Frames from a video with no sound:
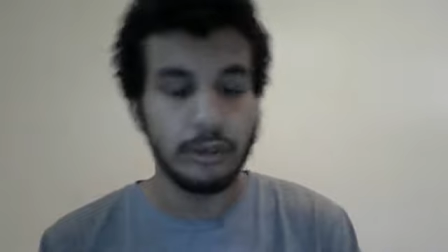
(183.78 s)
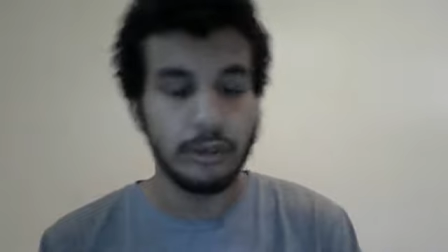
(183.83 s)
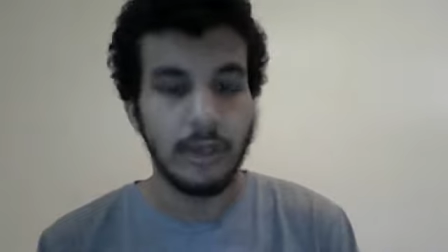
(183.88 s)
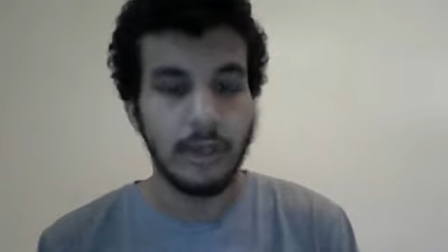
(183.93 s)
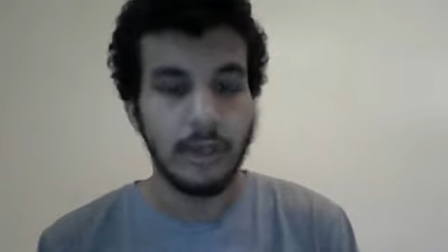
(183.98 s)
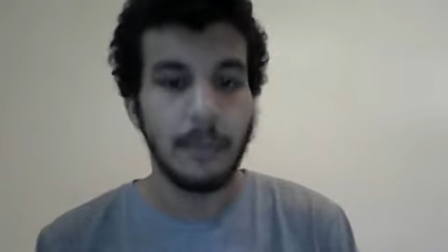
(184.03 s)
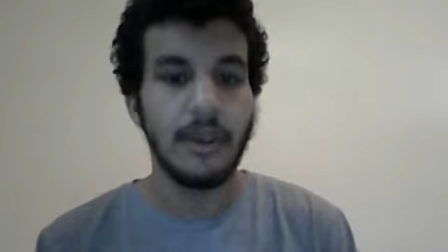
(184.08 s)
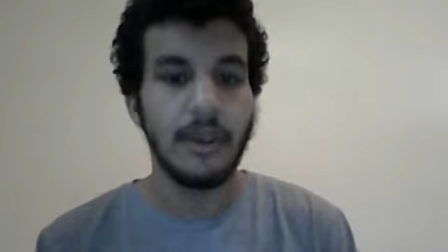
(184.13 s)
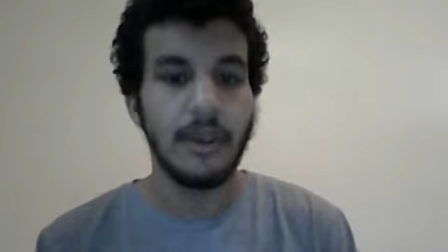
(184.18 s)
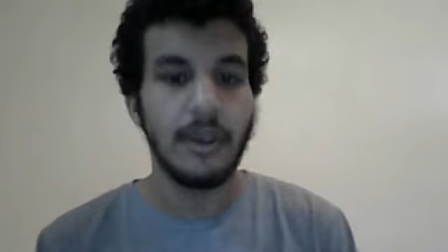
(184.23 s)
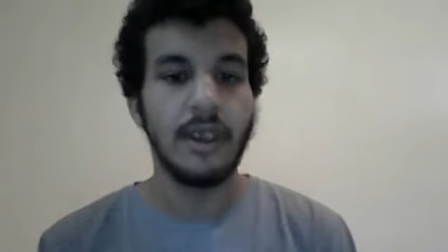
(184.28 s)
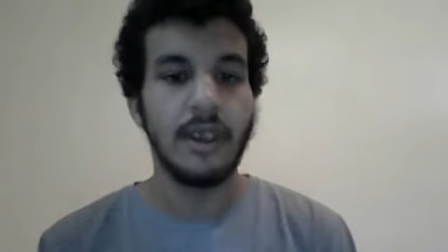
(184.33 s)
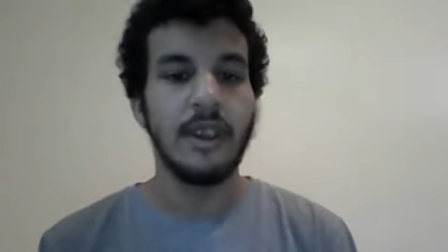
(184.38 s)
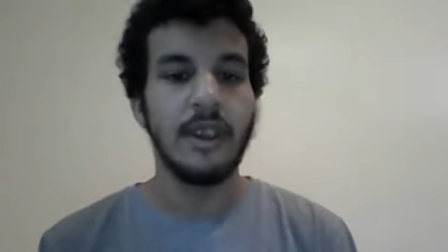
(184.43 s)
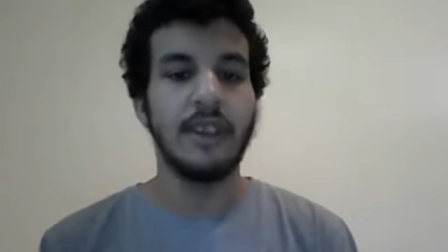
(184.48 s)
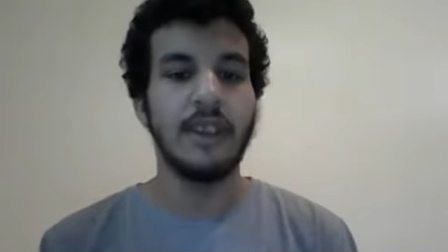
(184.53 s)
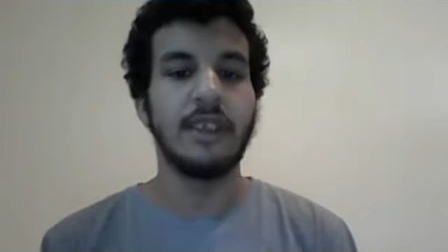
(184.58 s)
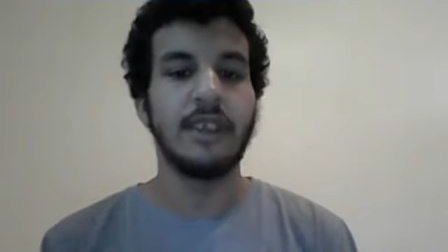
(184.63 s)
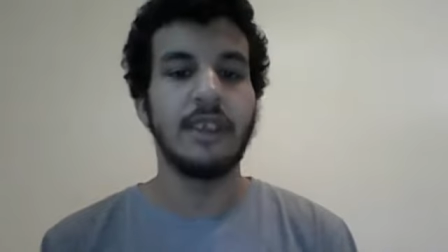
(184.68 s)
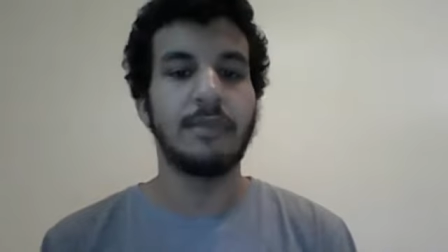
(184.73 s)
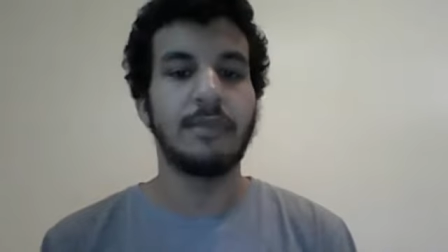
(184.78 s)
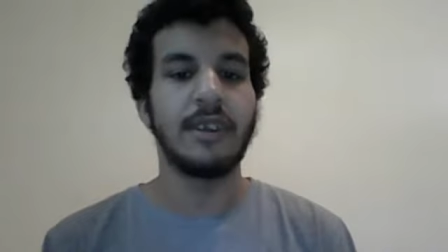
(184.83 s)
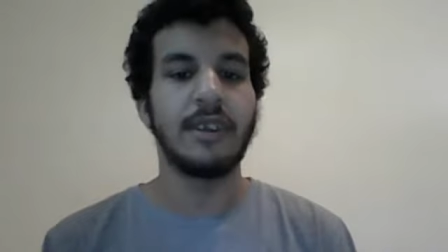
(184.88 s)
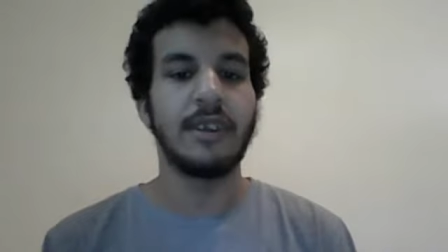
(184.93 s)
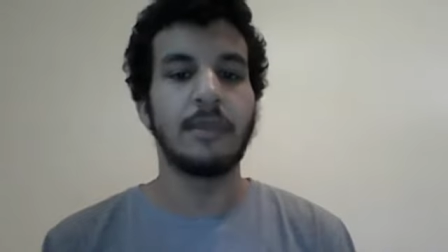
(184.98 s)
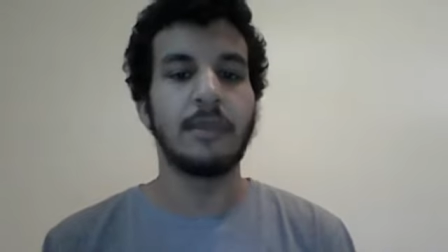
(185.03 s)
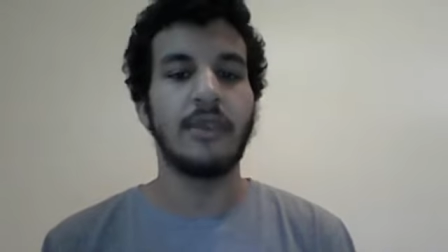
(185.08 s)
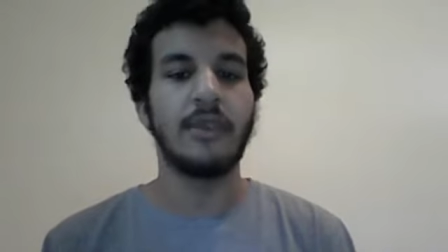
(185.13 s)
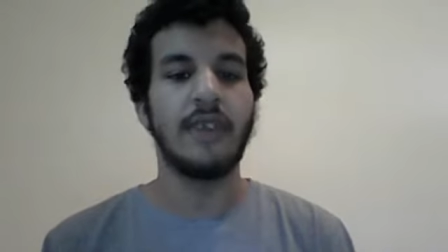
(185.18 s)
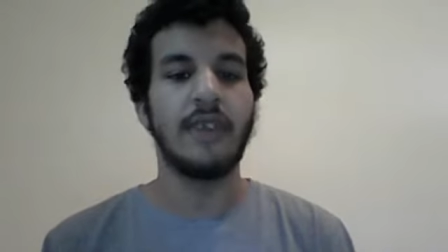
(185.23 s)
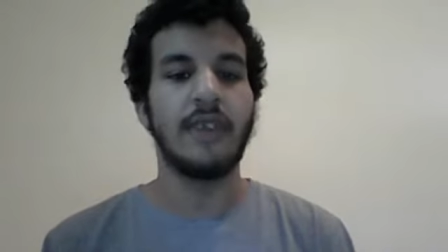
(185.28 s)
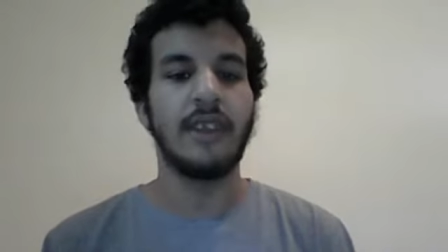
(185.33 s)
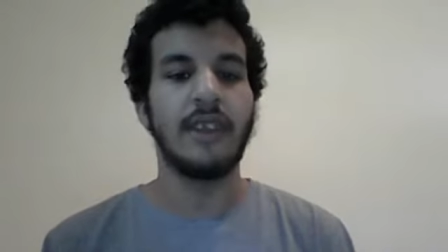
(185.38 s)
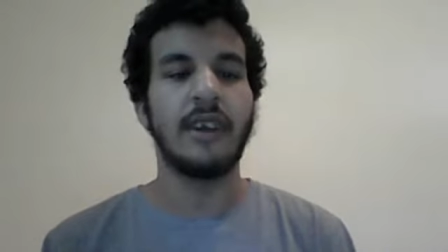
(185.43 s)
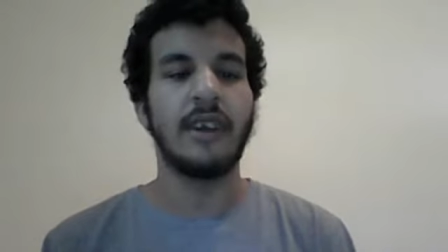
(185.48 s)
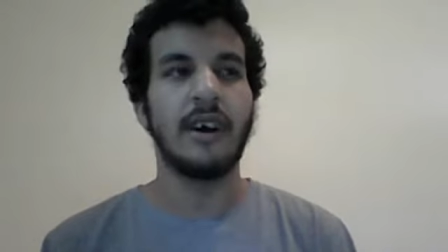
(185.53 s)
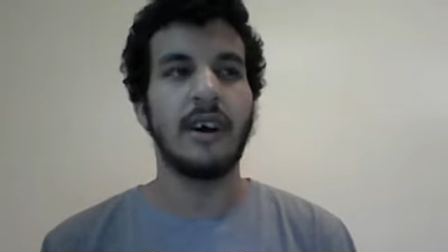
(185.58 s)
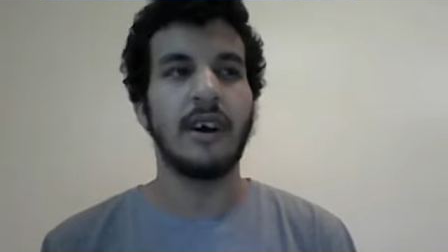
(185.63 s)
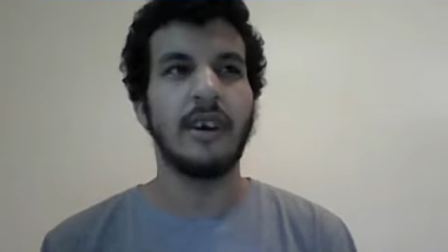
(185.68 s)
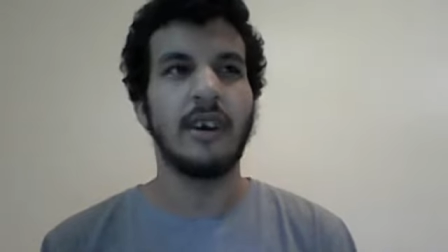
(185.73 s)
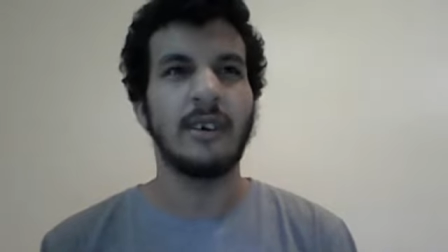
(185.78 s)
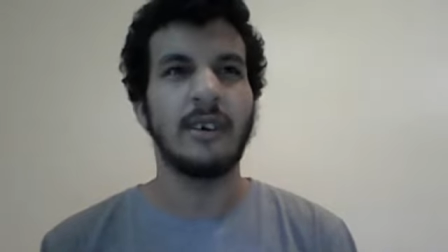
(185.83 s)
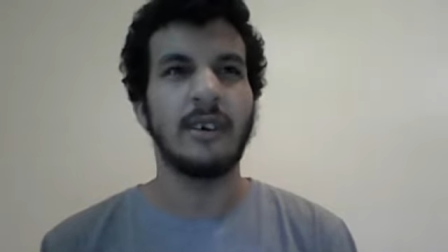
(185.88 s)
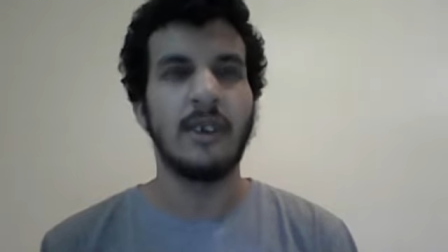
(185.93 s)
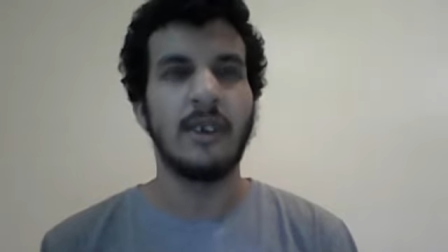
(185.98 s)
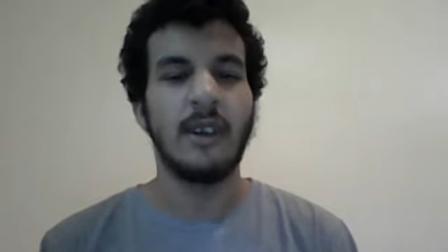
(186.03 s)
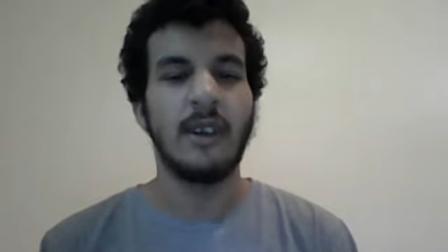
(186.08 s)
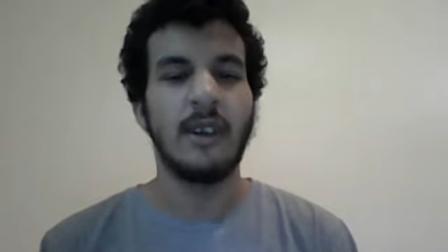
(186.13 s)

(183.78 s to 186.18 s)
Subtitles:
Trip. He sprays him with a